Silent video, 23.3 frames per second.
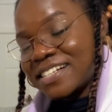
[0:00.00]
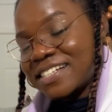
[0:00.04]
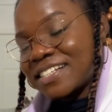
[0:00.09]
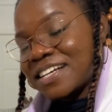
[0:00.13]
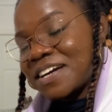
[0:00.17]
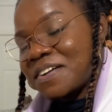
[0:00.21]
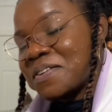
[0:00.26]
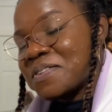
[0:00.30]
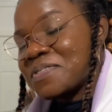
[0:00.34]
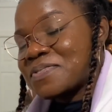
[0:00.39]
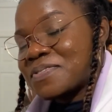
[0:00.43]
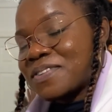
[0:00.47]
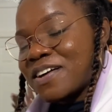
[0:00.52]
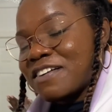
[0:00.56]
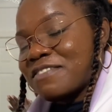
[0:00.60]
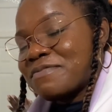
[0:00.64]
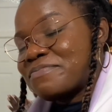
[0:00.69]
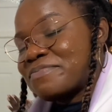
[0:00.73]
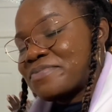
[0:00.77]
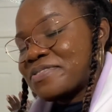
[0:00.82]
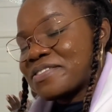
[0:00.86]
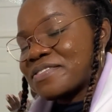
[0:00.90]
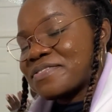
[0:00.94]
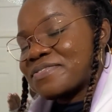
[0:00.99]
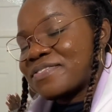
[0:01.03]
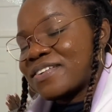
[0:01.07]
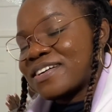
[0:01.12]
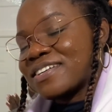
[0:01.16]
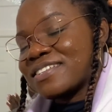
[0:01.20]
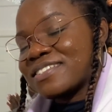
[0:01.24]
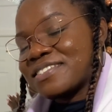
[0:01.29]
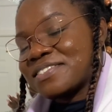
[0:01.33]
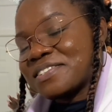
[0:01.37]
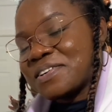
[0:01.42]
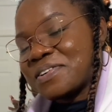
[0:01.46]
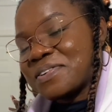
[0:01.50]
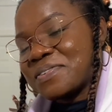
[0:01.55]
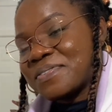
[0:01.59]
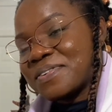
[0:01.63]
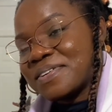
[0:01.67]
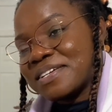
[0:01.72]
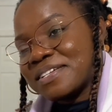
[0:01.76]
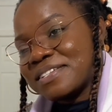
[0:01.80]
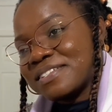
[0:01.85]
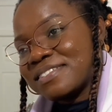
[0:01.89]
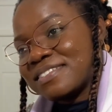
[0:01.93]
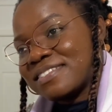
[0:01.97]
I want to have breakfast now
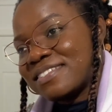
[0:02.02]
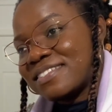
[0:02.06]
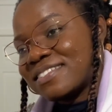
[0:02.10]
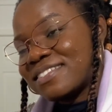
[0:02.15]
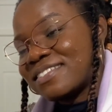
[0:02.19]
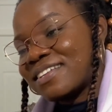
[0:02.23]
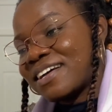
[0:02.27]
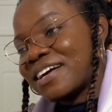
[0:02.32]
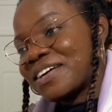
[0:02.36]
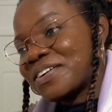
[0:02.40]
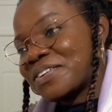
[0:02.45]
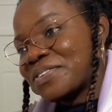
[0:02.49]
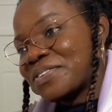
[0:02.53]
and start